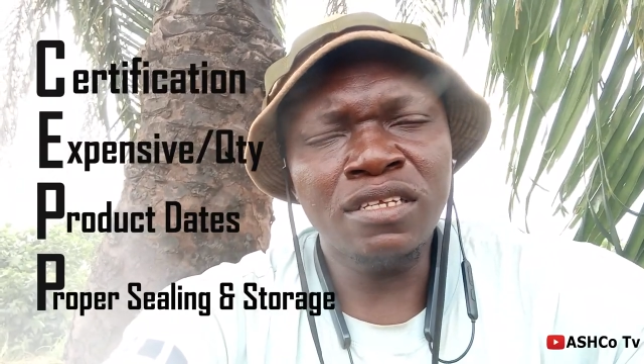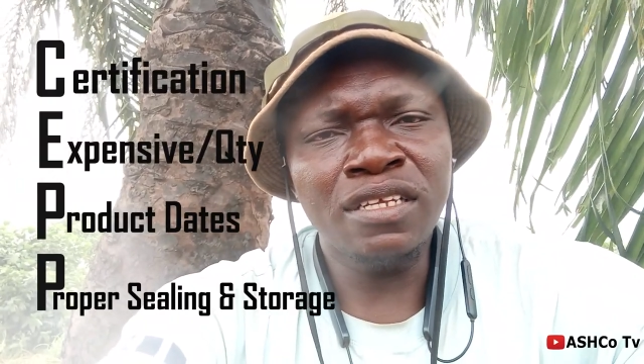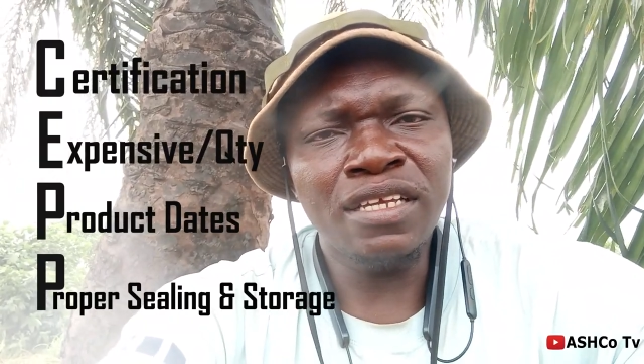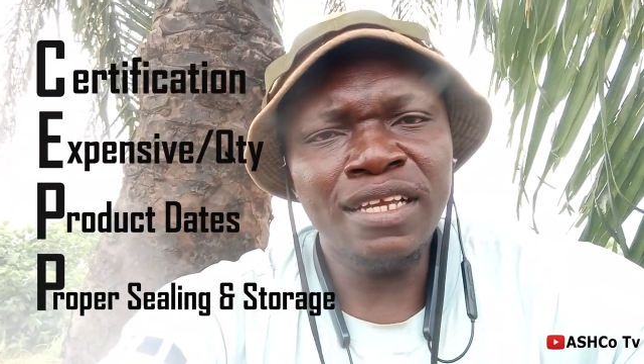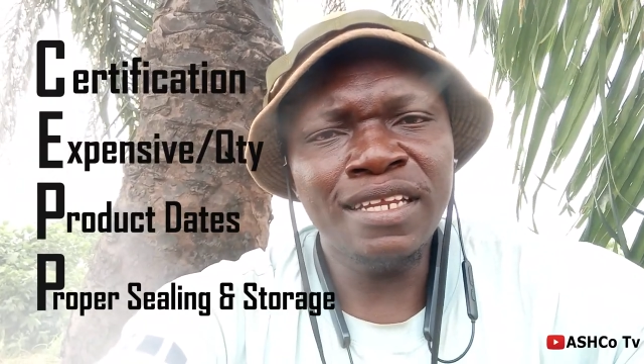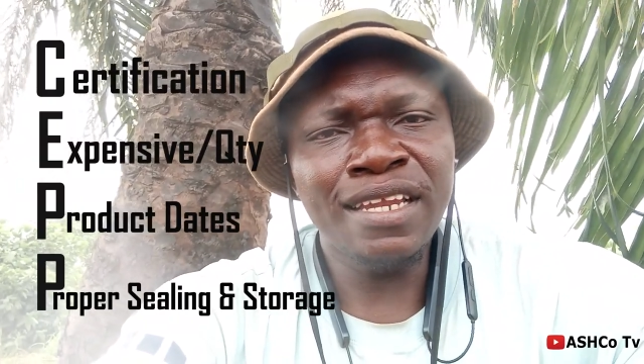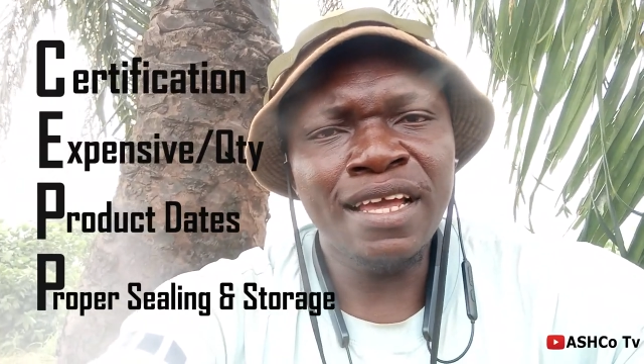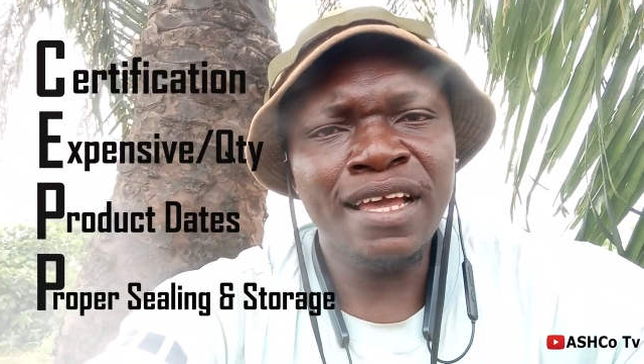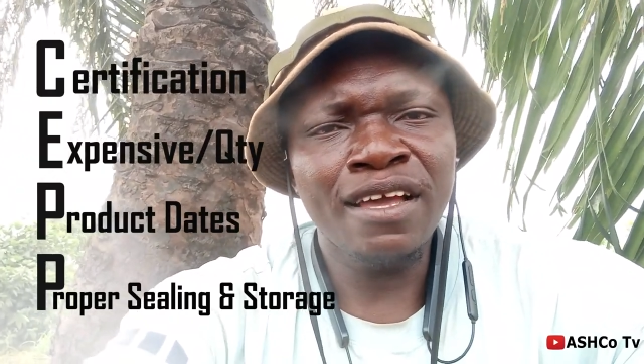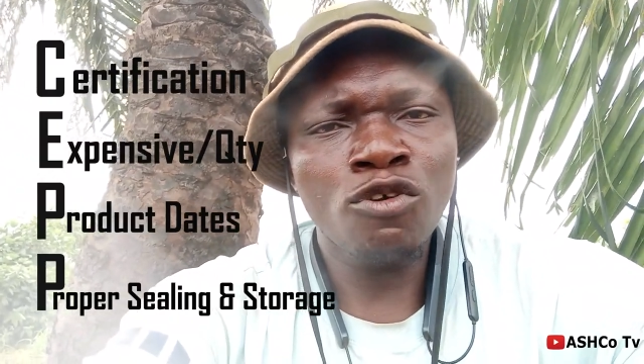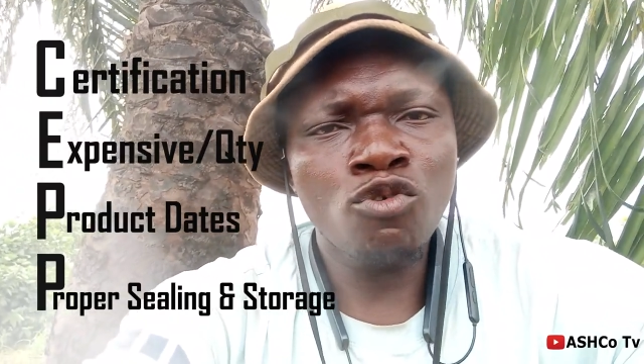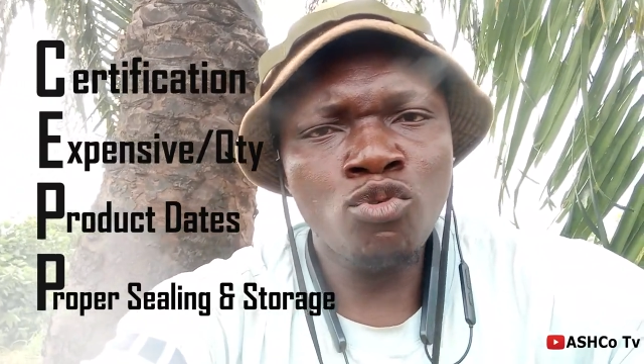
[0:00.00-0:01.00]
in, in
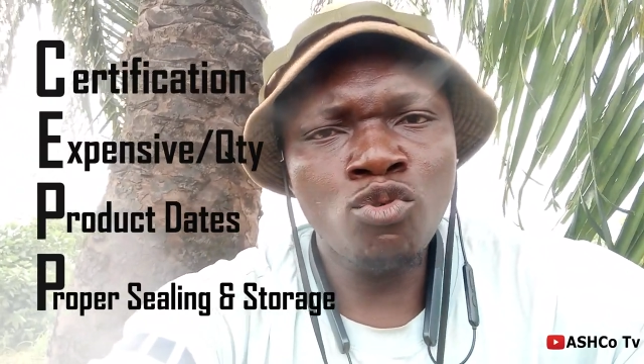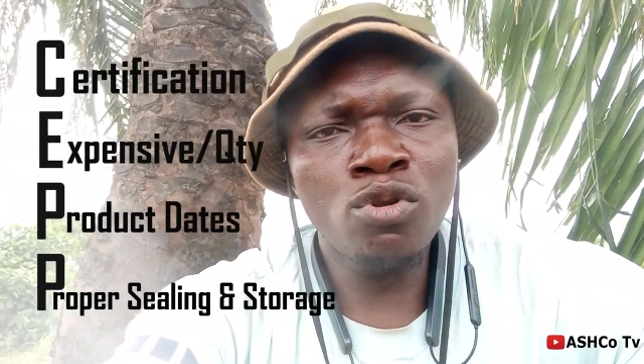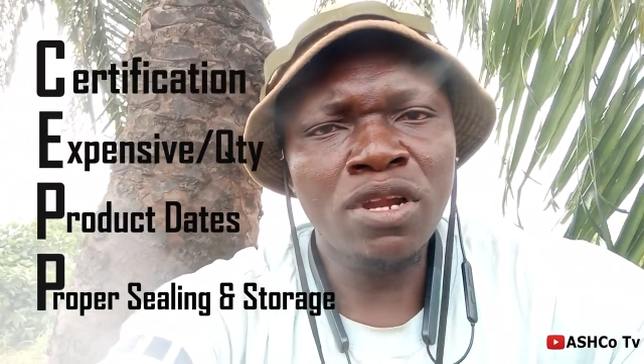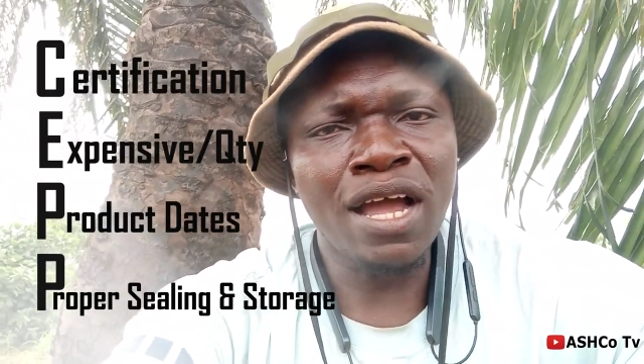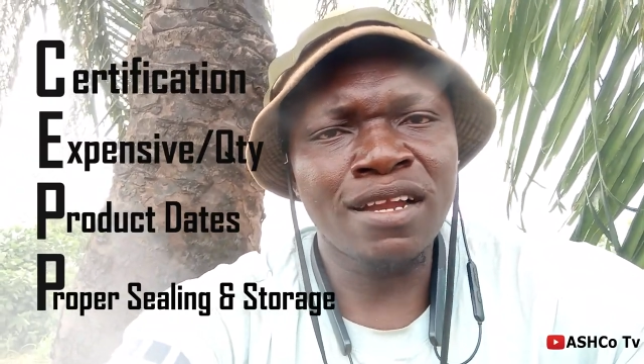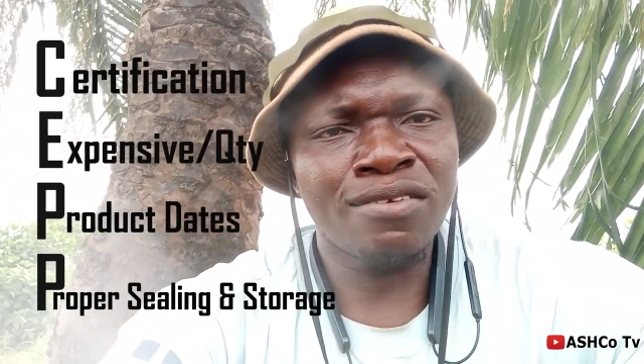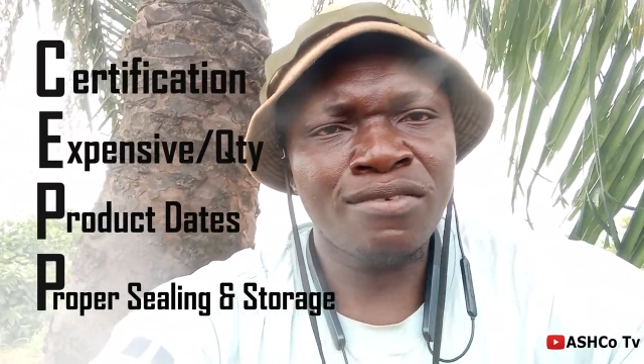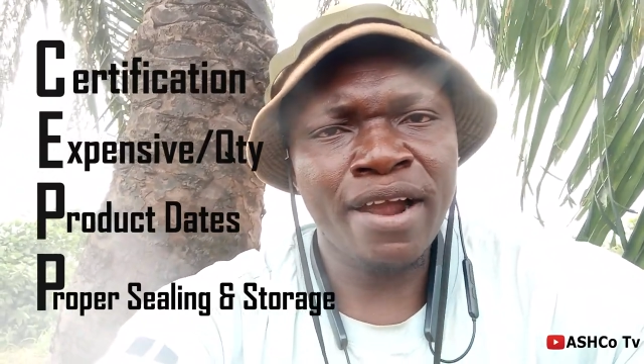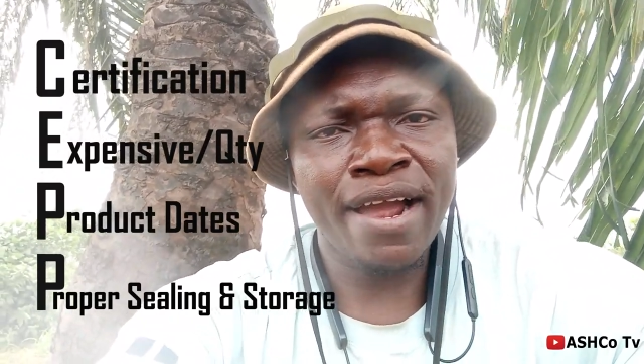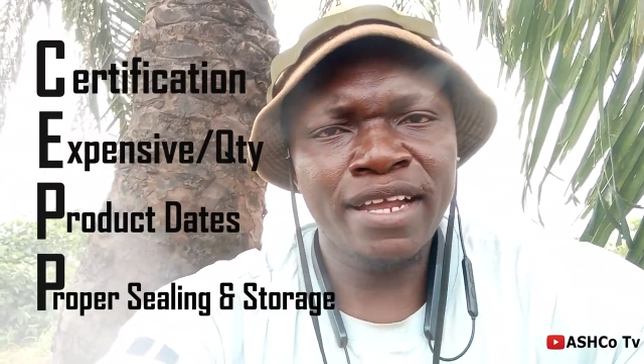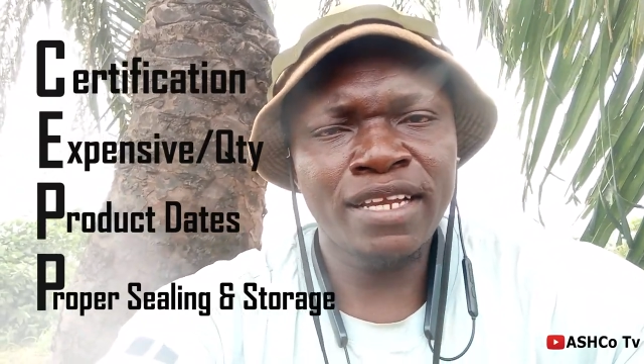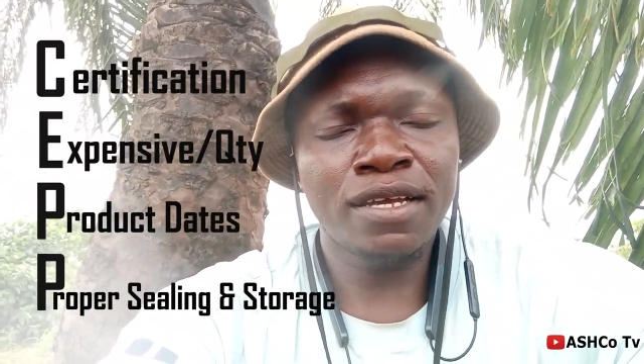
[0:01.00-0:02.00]
a cool and
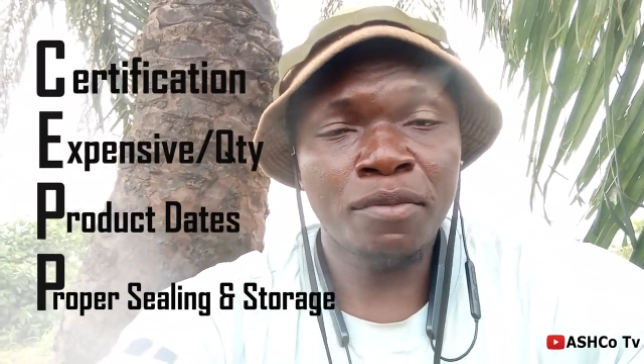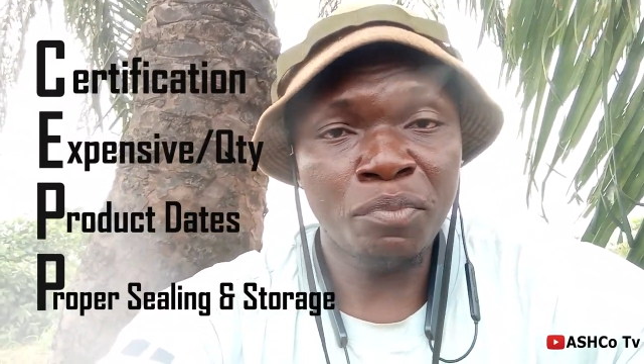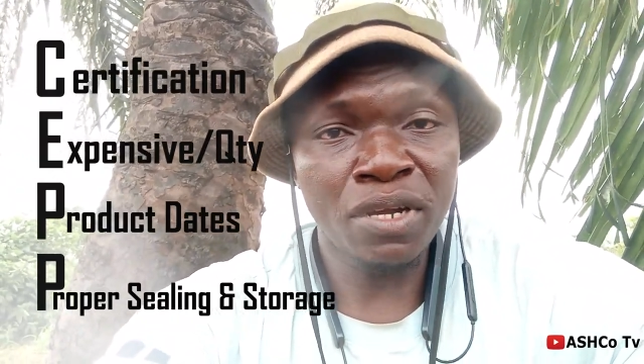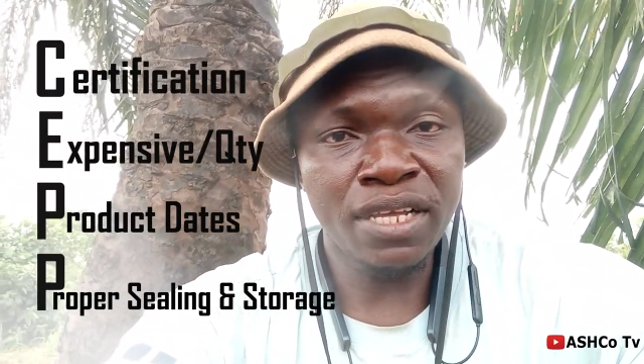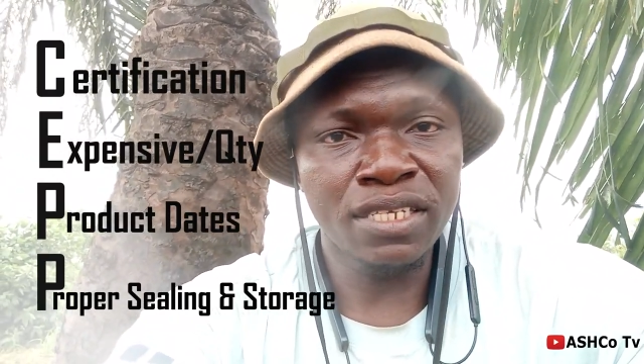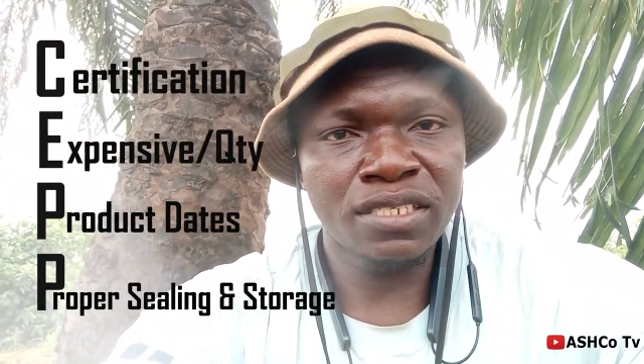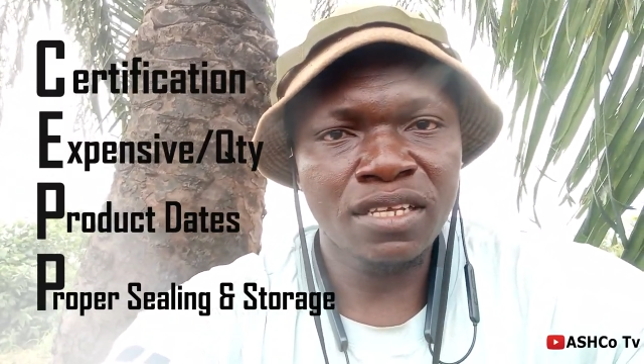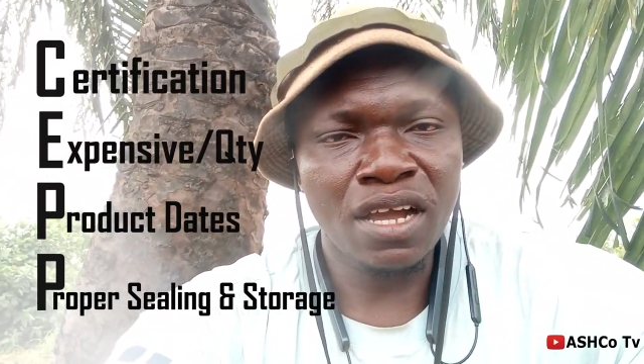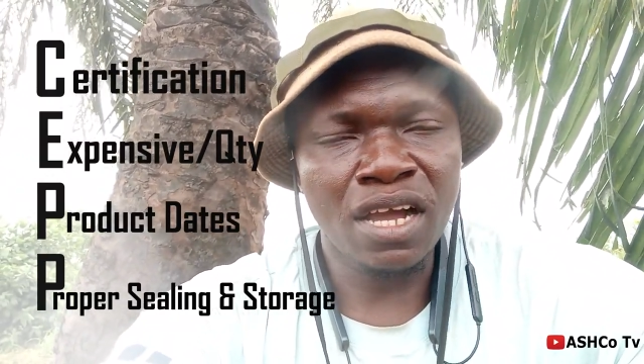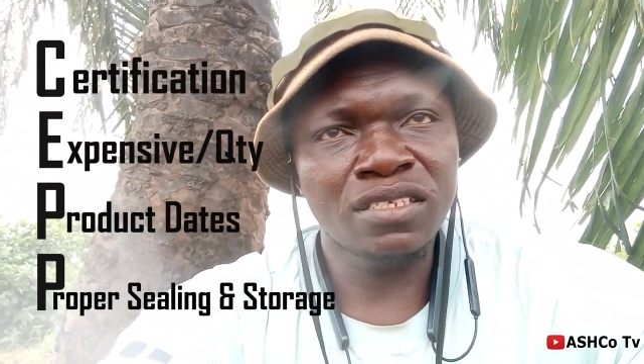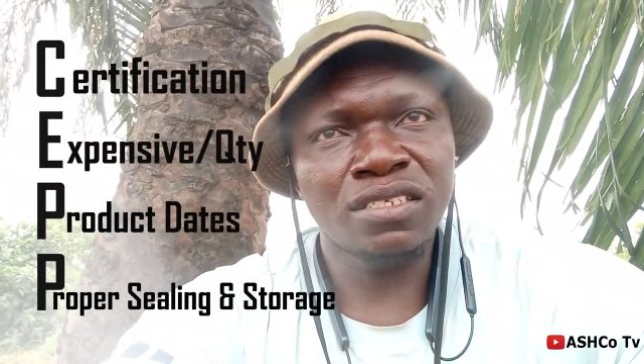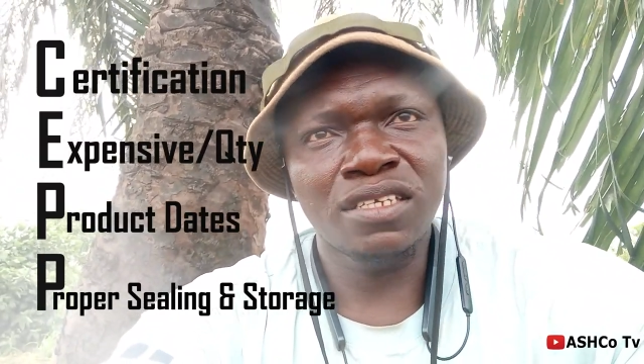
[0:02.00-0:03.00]
right place
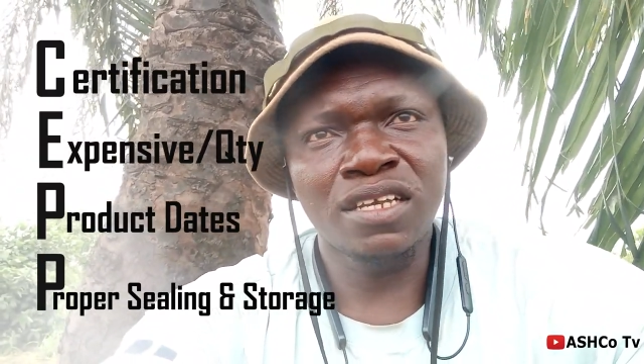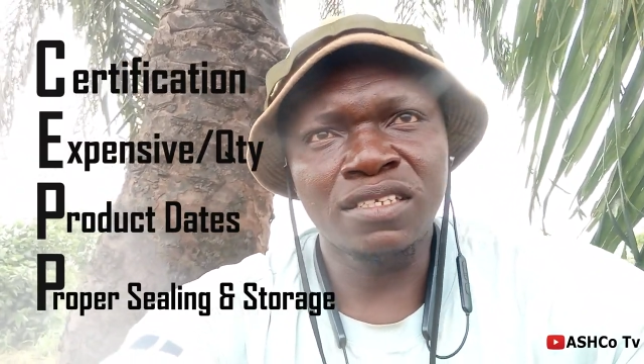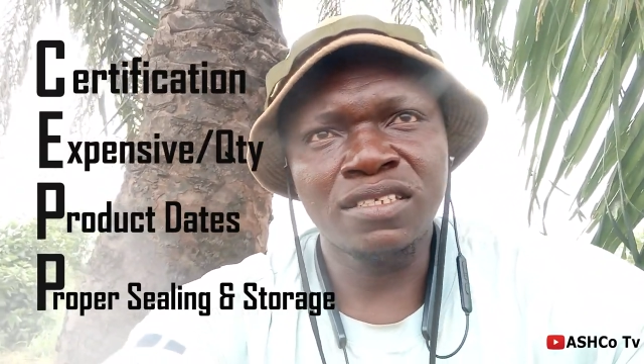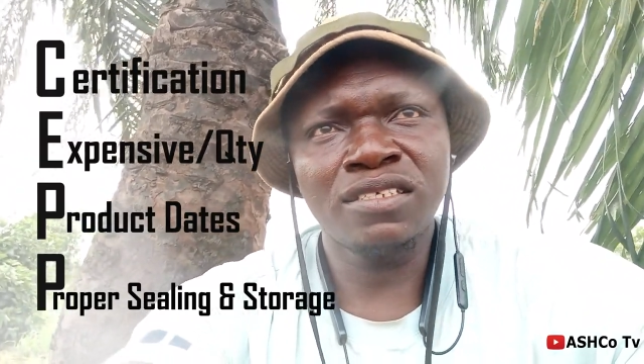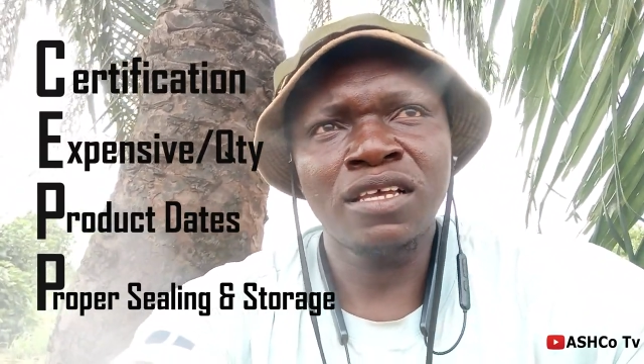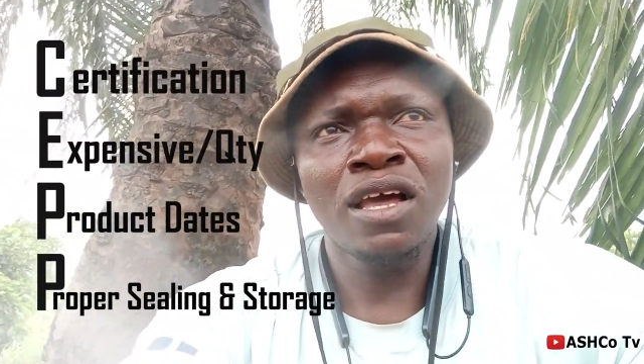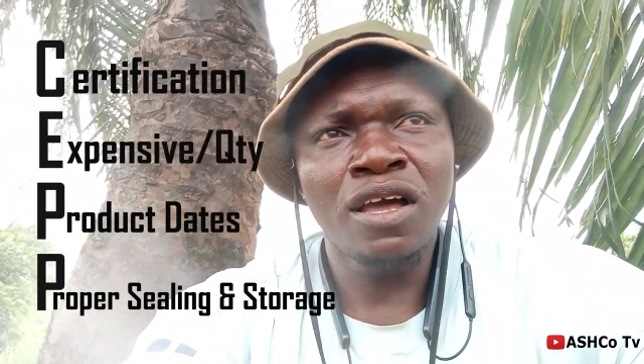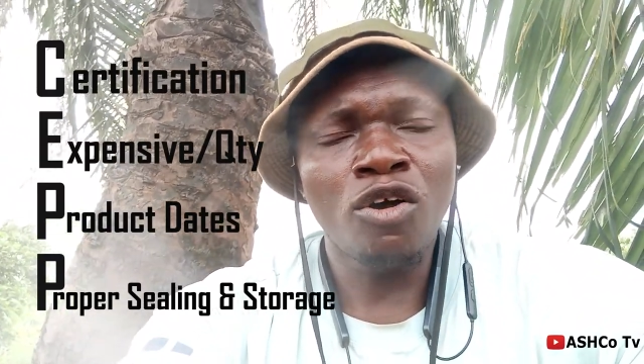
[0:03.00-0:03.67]
as is